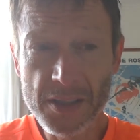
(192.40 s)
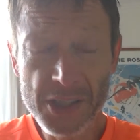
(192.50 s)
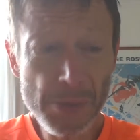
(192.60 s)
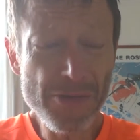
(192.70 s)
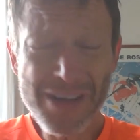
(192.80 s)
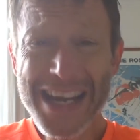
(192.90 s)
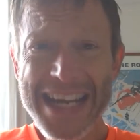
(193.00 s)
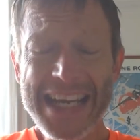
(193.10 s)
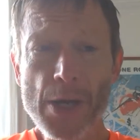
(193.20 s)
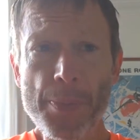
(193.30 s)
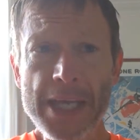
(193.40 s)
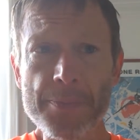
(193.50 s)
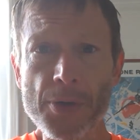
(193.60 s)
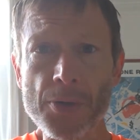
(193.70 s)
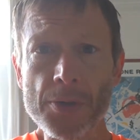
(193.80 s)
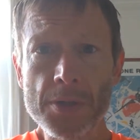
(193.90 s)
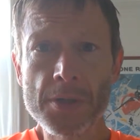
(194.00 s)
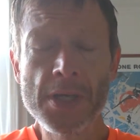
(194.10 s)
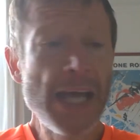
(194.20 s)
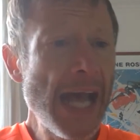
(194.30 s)
You were really little people.
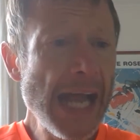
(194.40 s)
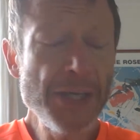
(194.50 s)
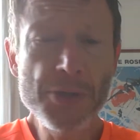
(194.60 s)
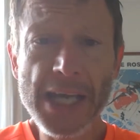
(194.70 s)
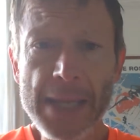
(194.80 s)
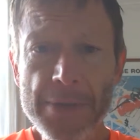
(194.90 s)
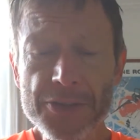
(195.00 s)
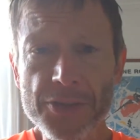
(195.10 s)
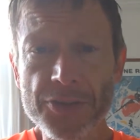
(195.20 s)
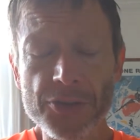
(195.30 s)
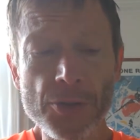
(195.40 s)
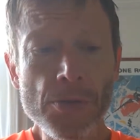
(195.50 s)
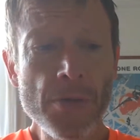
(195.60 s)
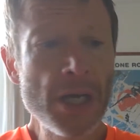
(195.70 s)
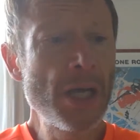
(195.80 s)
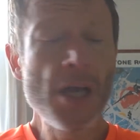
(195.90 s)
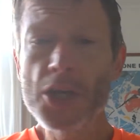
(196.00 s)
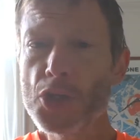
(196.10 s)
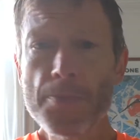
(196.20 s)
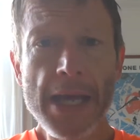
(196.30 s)
And you came into school.
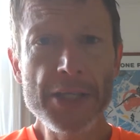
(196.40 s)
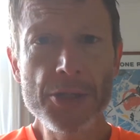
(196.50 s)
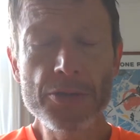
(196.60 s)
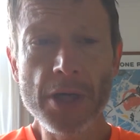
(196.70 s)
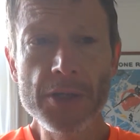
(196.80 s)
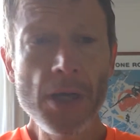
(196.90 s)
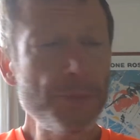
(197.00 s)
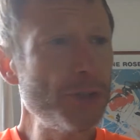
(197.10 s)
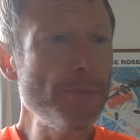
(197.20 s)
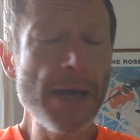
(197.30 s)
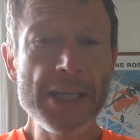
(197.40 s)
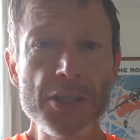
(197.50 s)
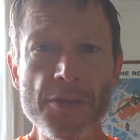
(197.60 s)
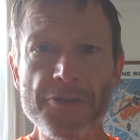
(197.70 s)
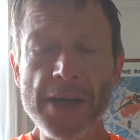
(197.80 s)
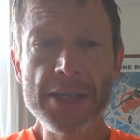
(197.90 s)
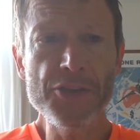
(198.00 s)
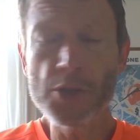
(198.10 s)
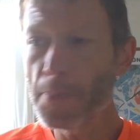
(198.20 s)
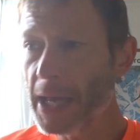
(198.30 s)
You met new grown-ups, you met new friends,
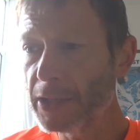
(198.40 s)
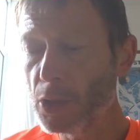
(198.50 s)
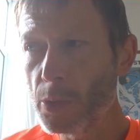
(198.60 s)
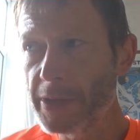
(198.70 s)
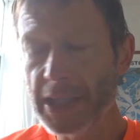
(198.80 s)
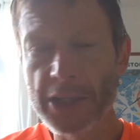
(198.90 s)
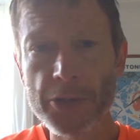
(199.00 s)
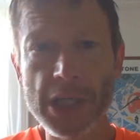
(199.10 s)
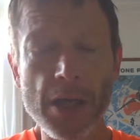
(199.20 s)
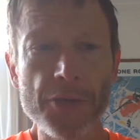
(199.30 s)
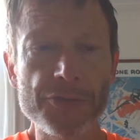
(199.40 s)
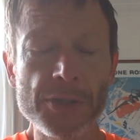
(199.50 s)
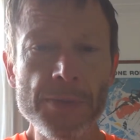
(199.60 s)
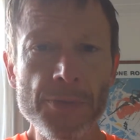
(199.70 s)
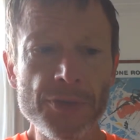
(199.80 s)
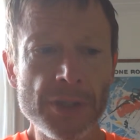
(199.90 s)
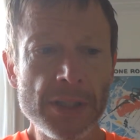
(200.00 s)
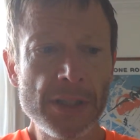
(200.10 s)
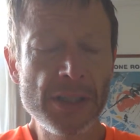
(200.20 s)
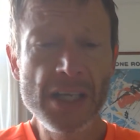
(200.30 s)
you were in new classrooms,
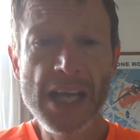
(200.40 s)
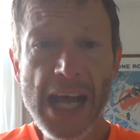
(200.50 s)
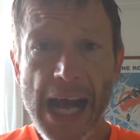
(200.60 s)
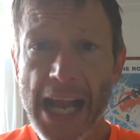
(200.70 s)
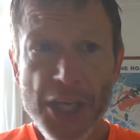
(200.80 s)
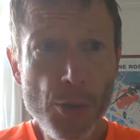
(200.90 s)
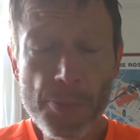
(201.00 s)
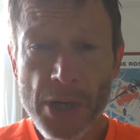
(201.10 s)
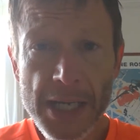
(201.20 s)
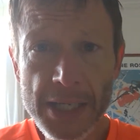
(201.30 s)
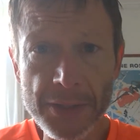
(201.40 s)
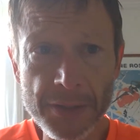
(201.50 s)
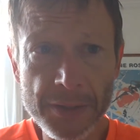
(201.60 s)
and you were brilliant.